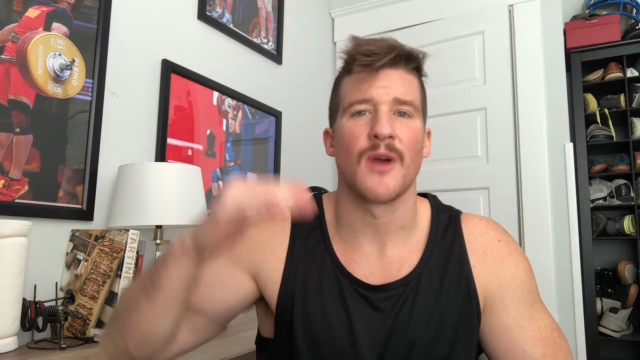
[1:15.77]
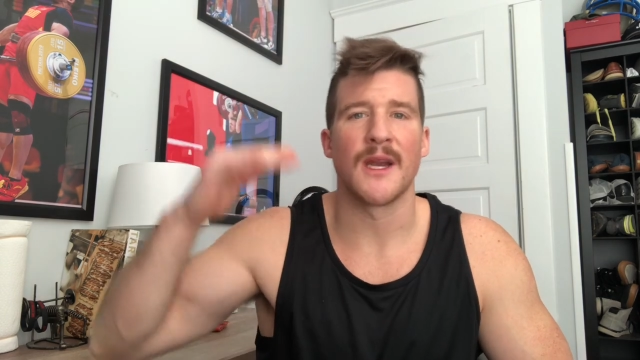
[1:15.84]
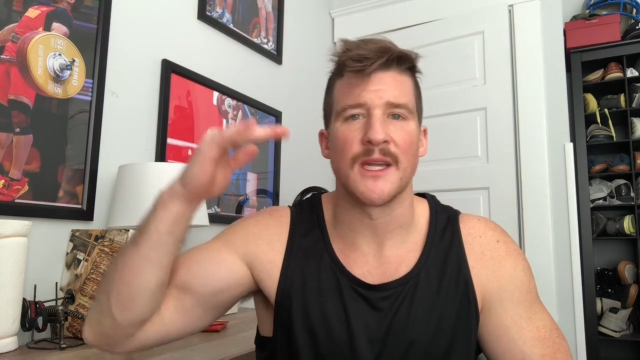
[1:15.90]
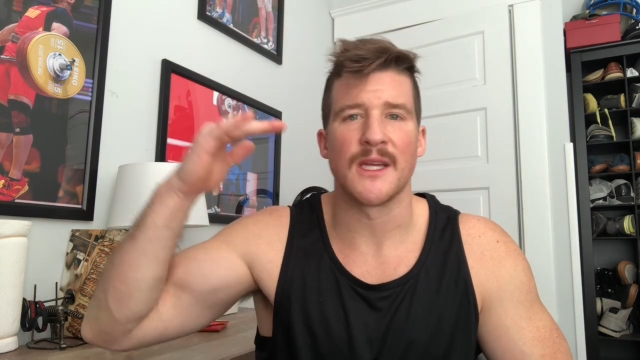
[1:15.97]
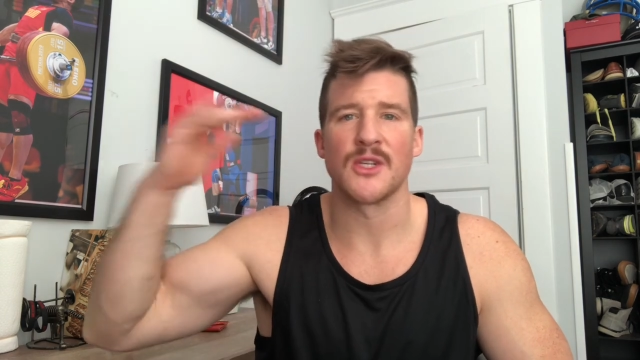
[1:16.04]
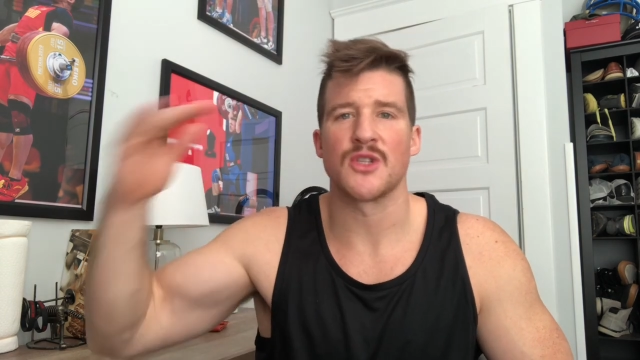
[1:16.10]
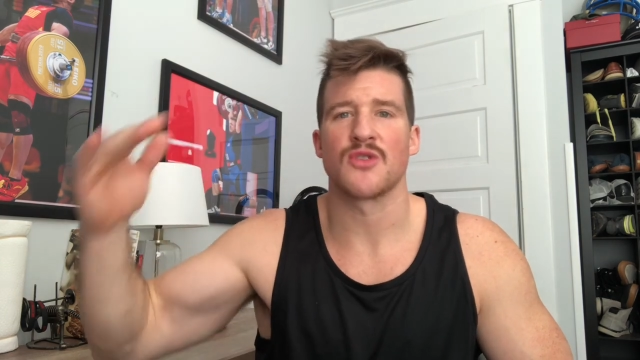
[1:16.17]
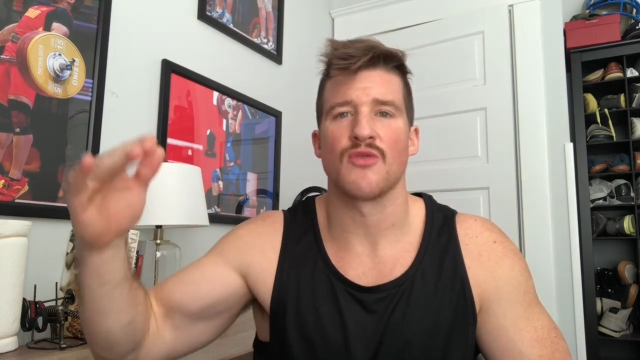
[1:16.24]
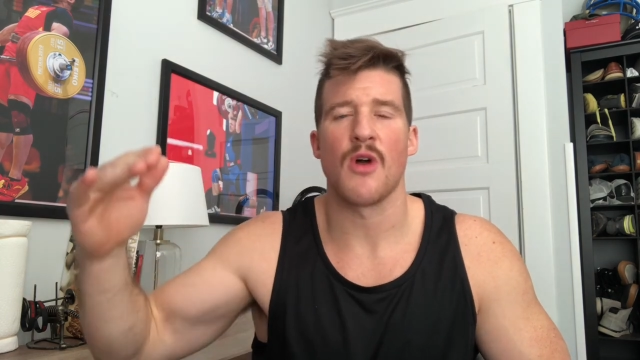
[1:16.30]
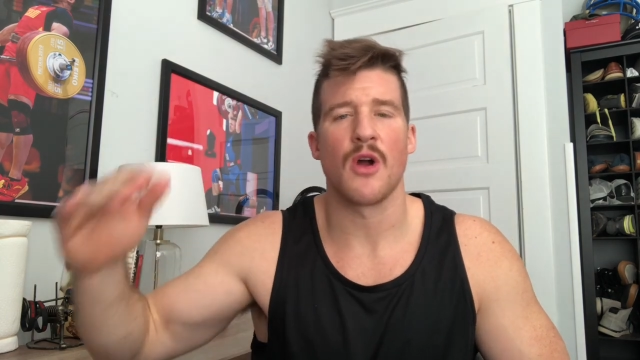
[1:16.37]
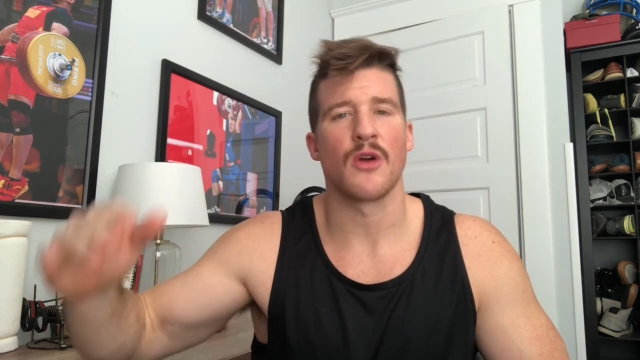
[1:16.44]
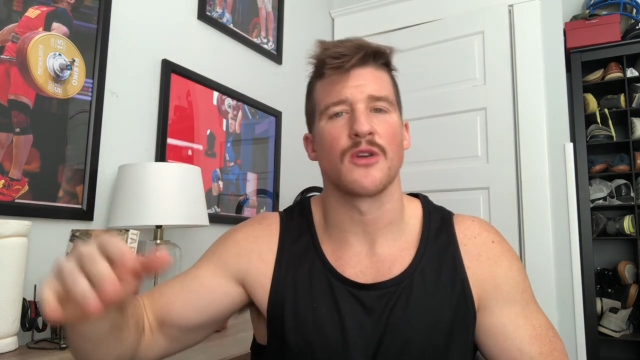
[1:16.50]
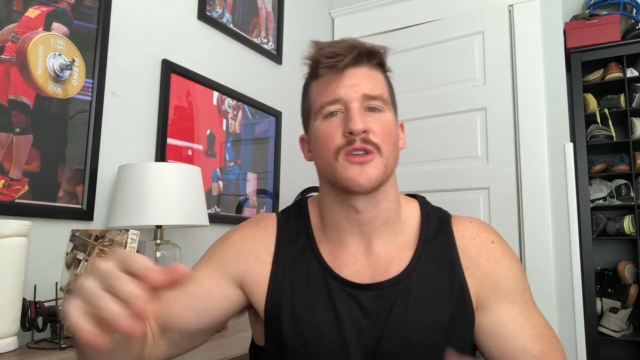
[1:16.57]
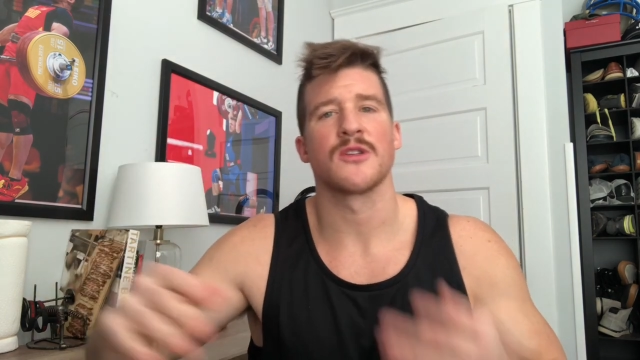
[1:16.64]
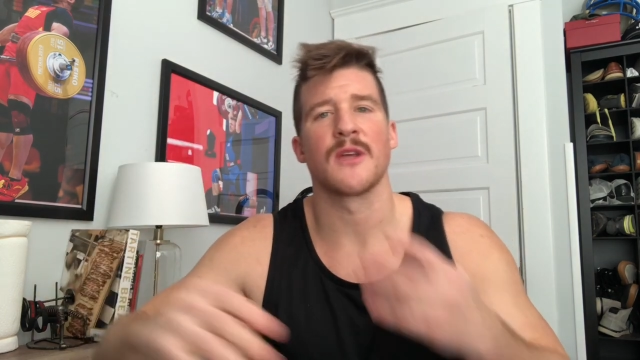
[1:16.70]
to get stronger
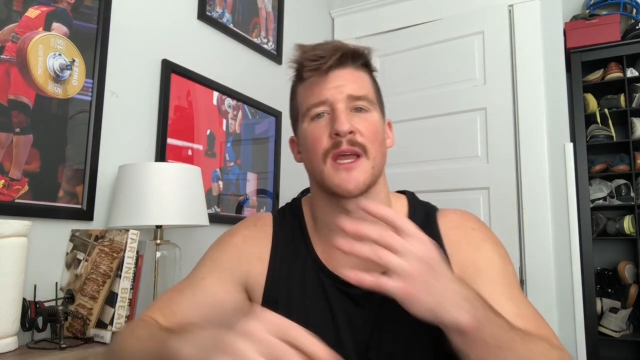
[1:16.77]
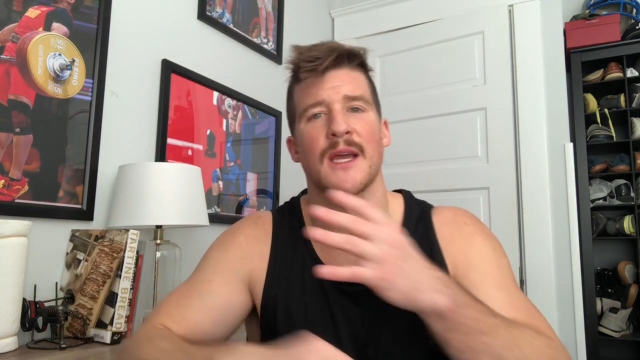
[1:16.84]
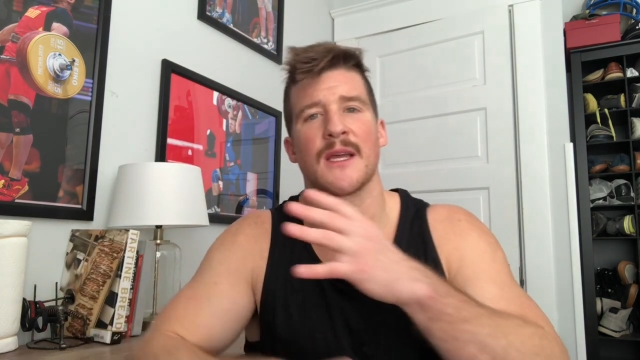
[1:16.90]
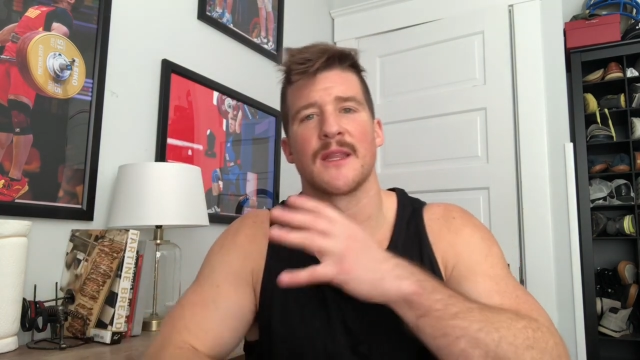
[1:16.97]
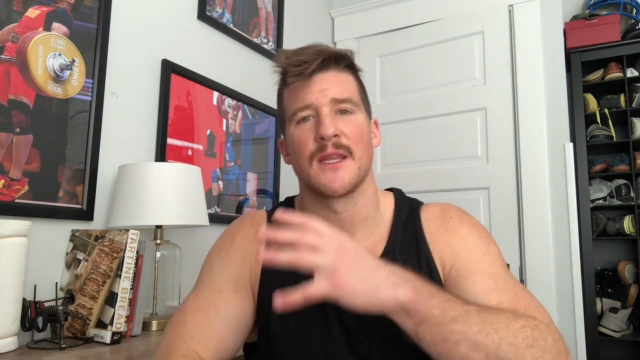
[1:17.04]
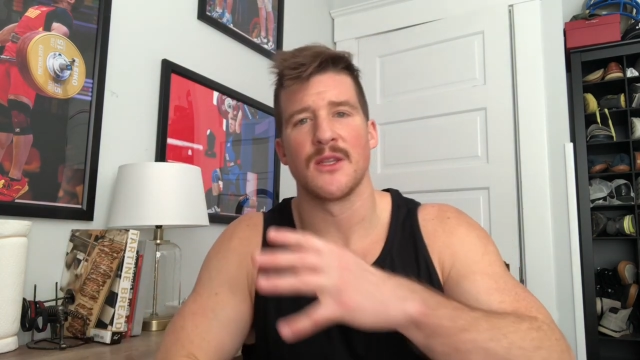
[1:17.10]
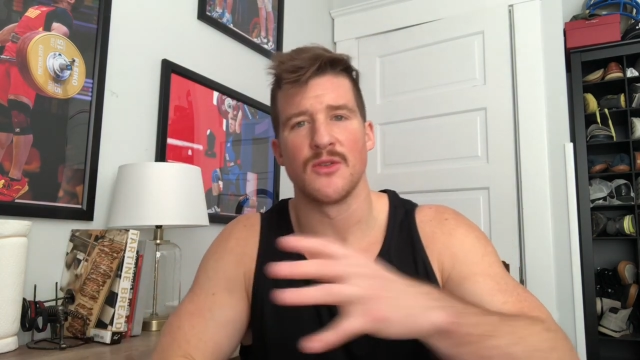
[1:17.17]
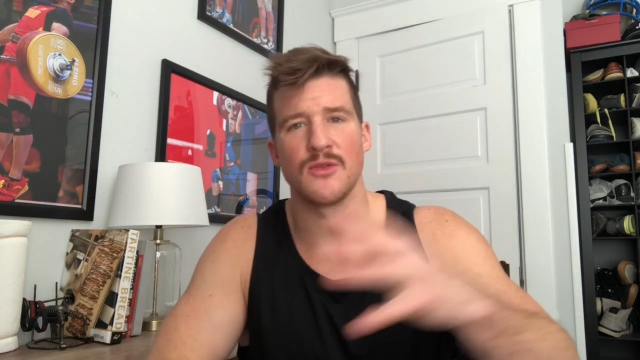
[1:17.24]
so that I can then use